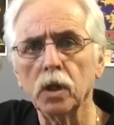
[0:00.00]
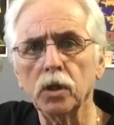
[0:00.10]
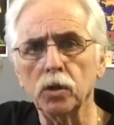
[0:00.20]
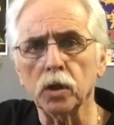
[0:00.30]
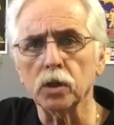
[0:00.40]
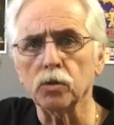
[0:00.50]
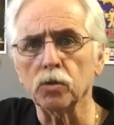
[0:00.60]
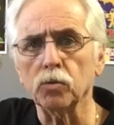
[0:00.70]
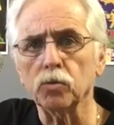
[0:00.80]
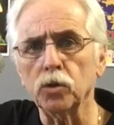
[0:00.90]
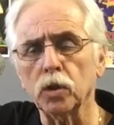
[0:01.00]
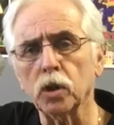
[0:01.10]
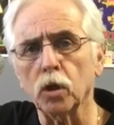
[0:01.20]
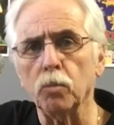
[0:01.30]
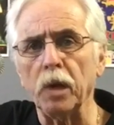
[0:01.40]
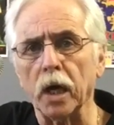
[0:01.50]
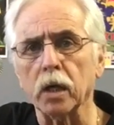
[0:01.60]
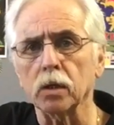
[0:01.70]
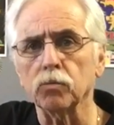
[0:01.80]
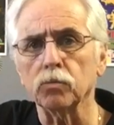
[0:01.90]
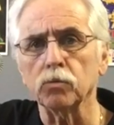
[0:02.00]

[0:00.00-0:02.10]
you can go back and